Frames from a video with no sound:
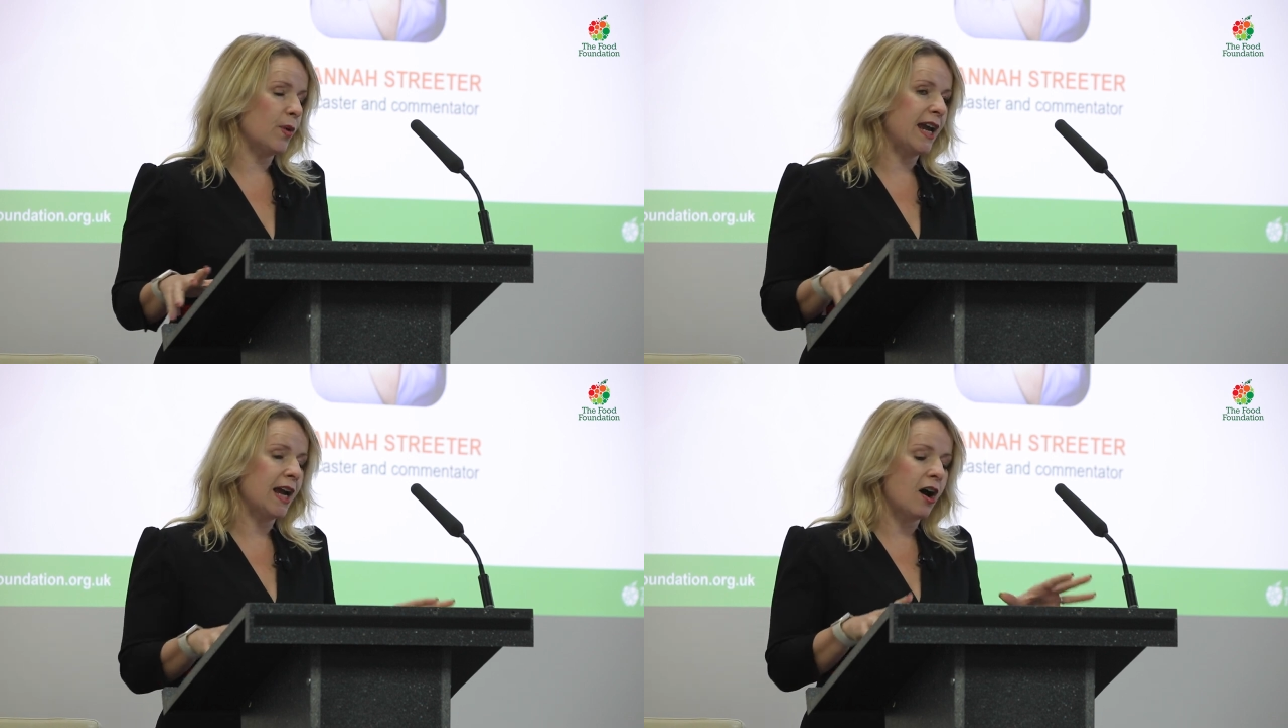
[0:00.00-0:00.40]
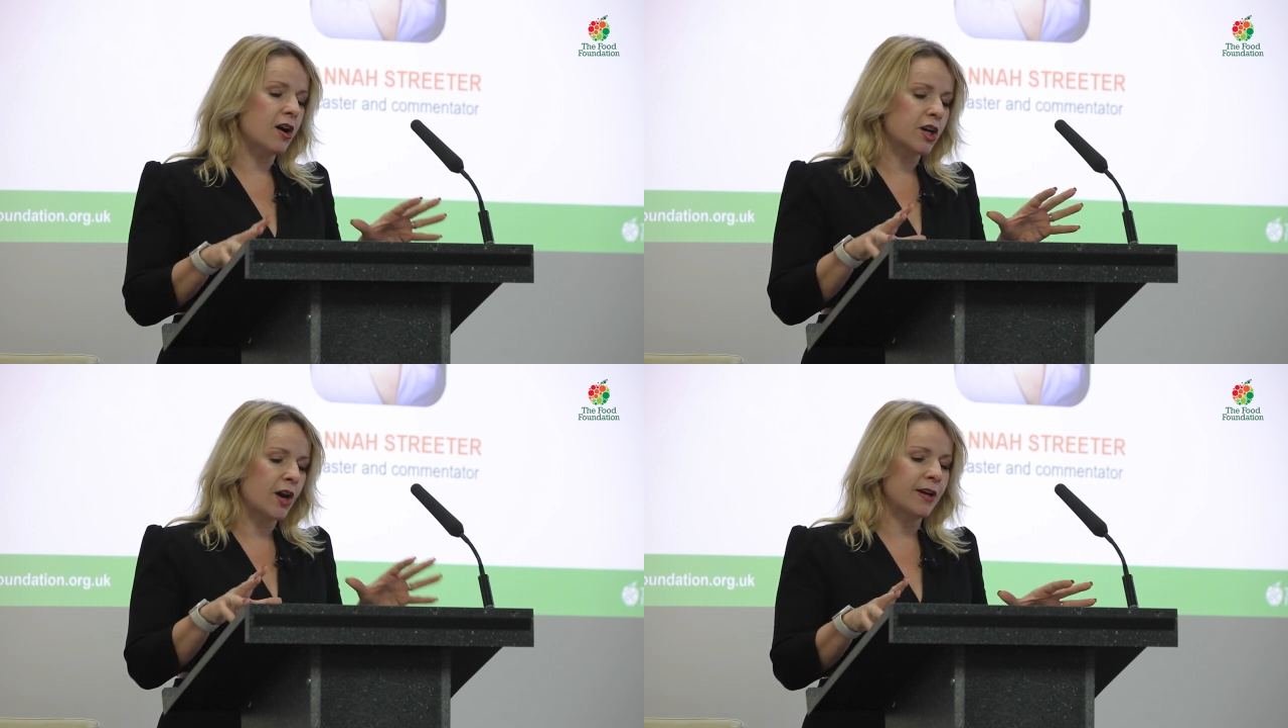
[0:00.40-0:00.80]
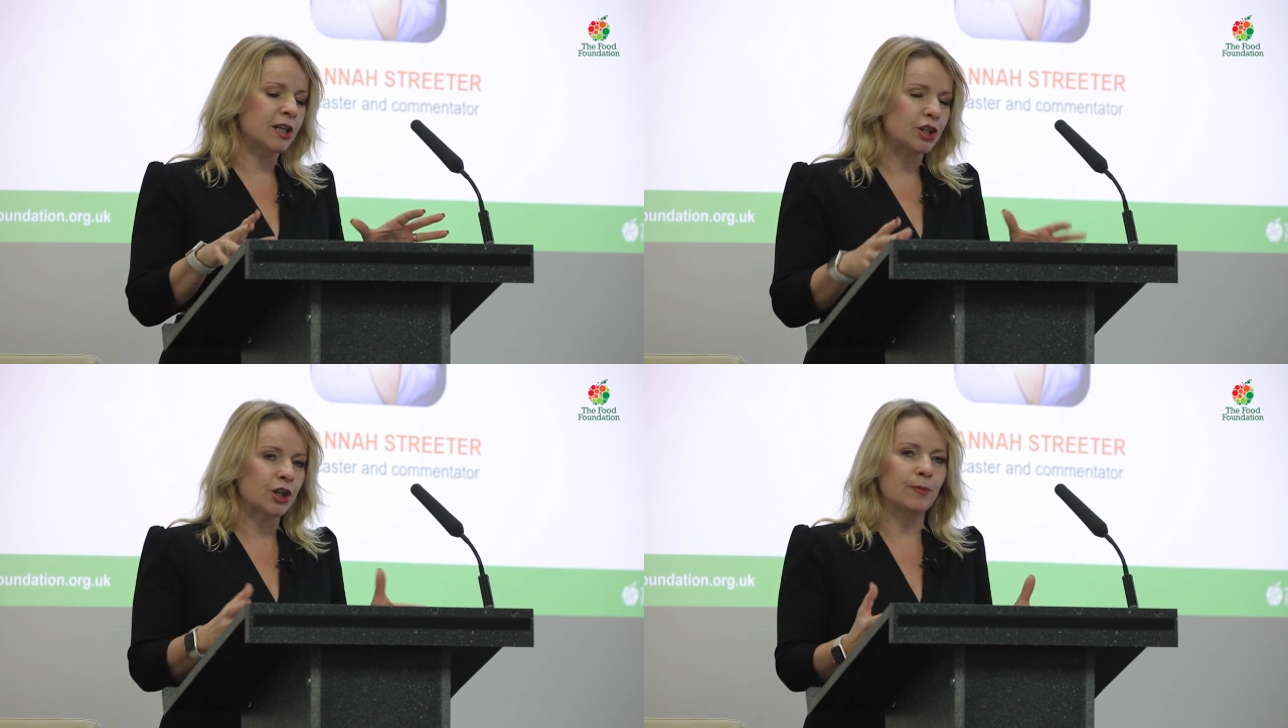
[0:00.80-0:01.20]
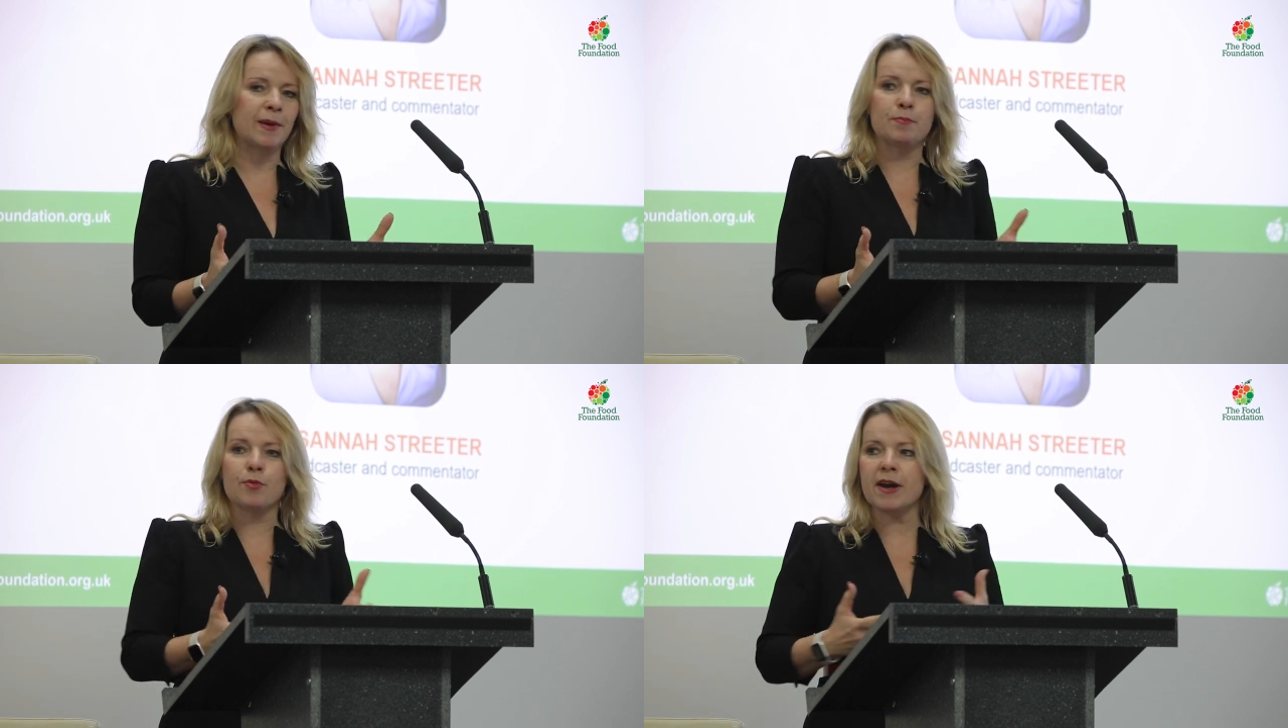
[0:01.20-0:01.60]
We are going to
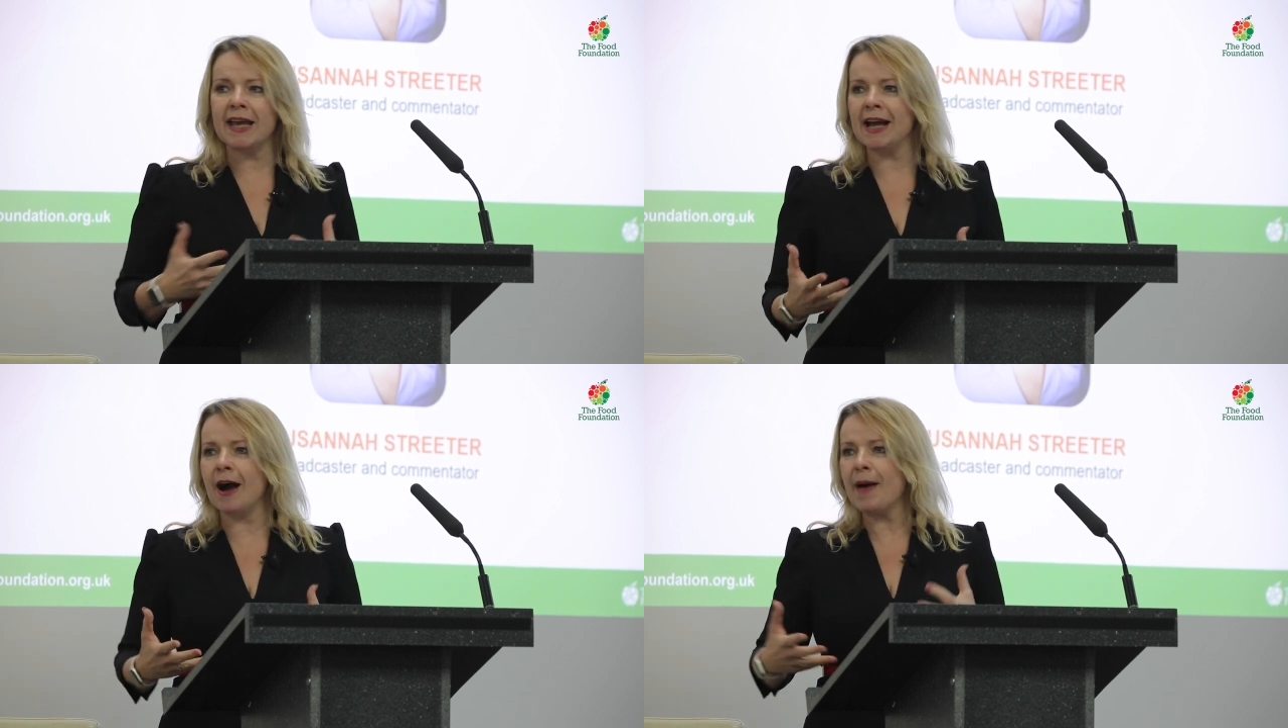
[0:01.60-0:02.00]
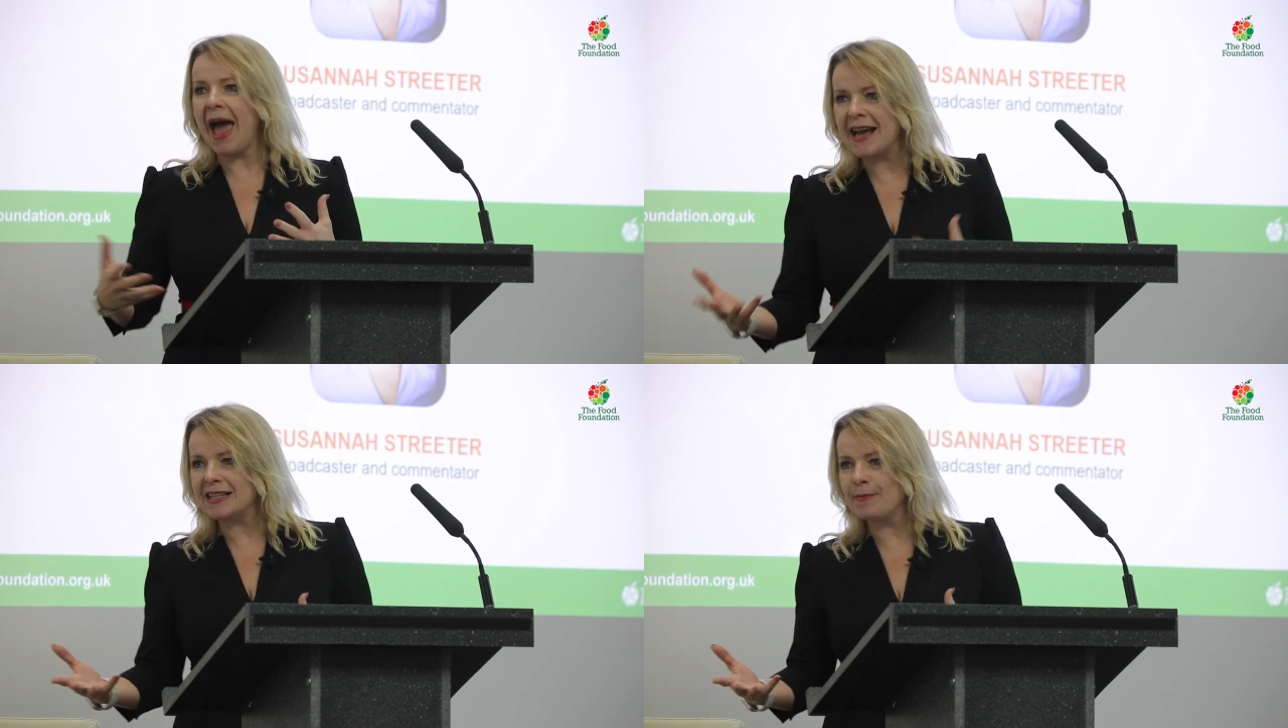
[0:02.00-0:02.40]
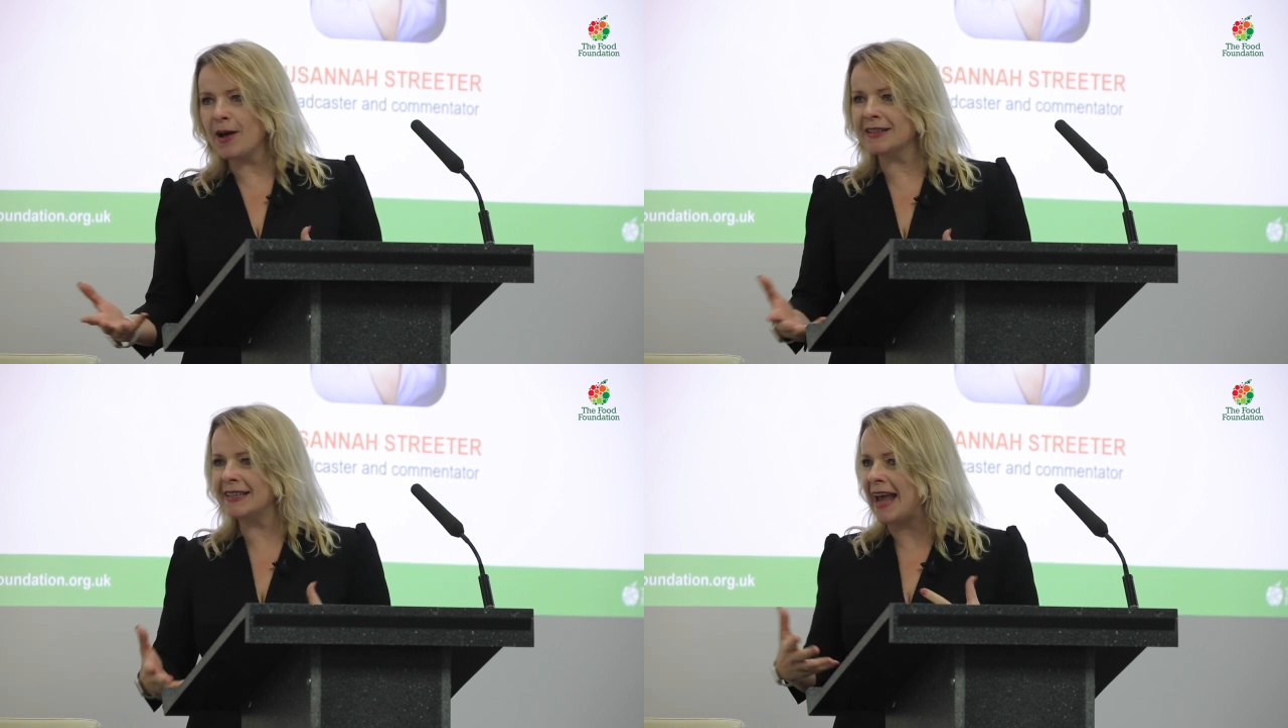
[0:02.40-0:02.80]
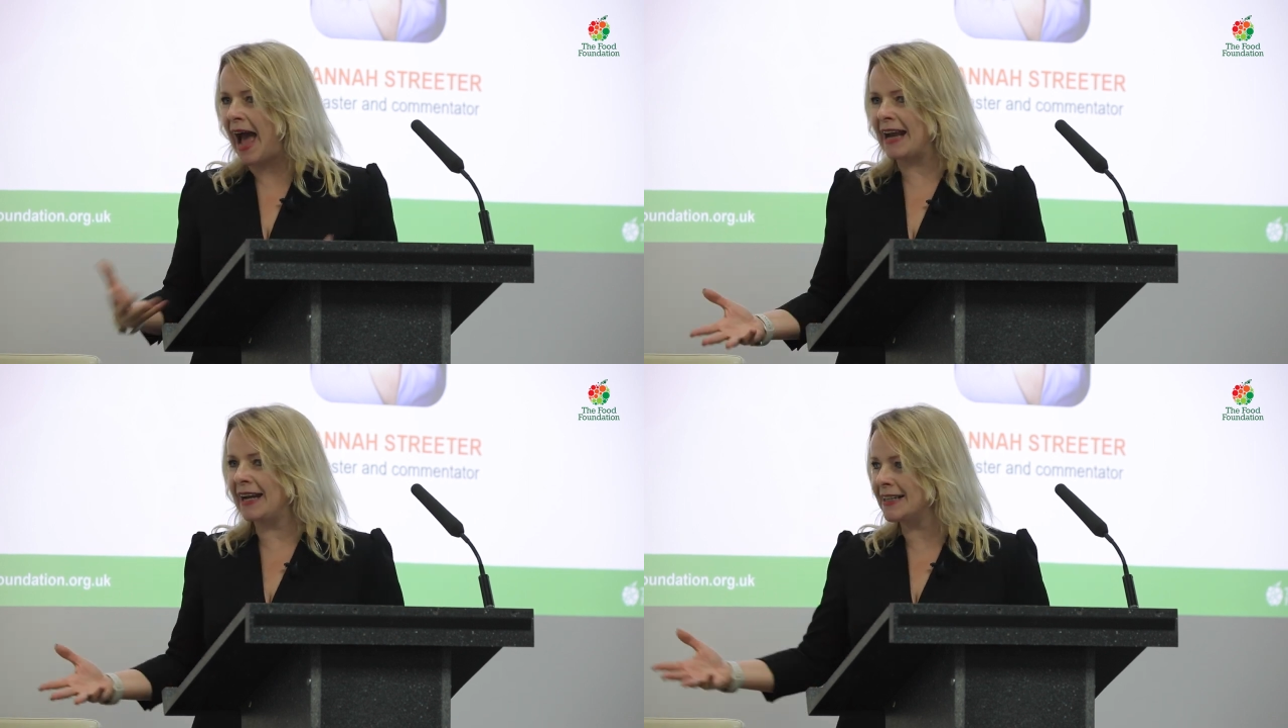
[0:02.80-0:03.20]
be bringing up experts and
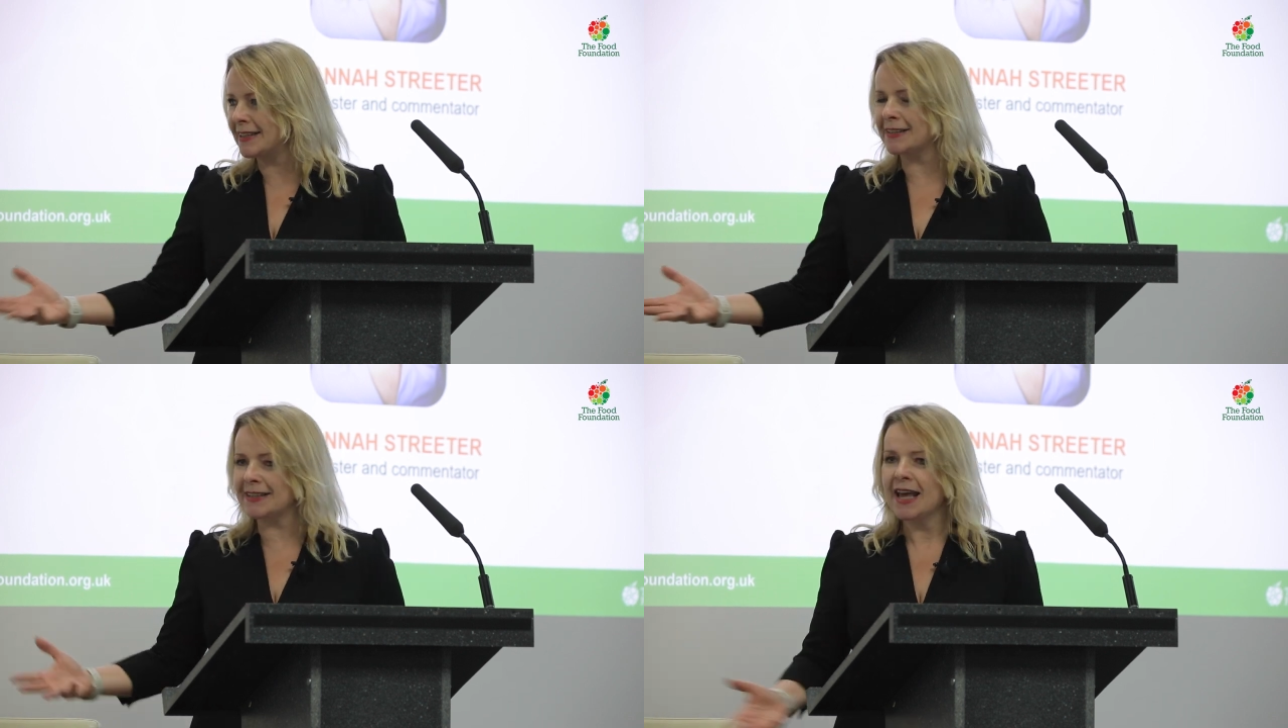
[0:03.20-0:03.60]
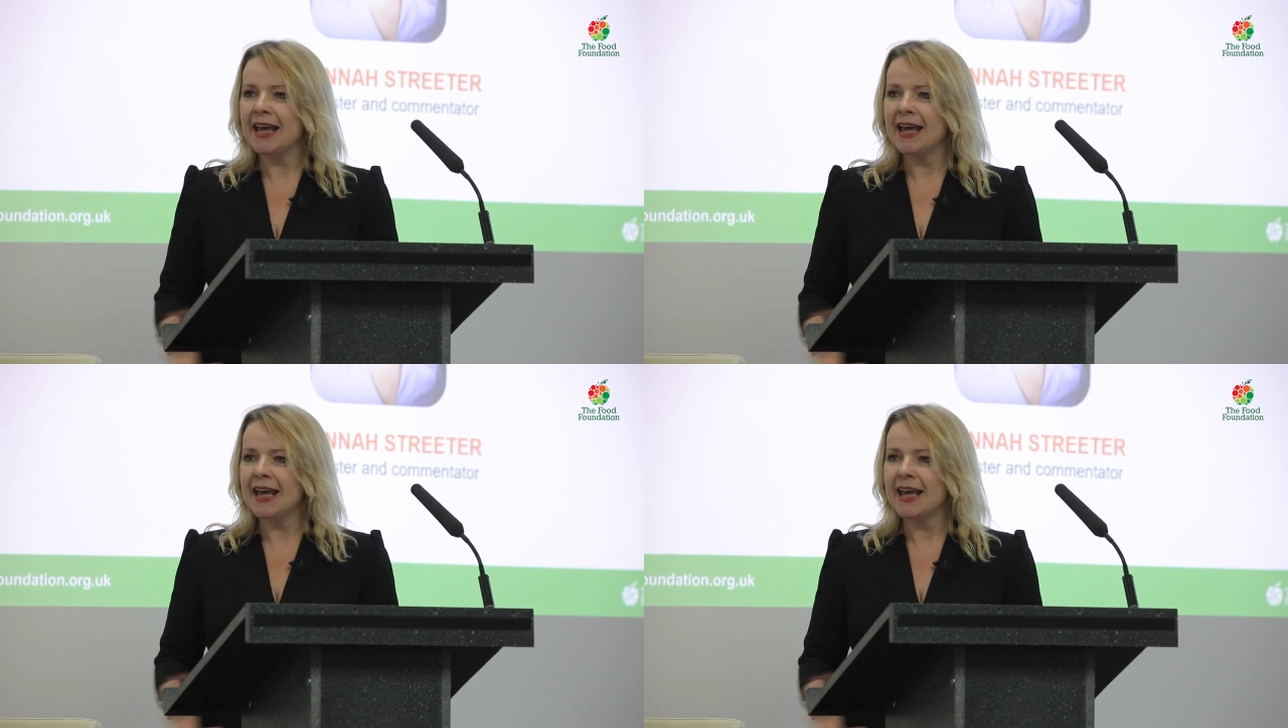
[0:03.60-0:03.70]
analysts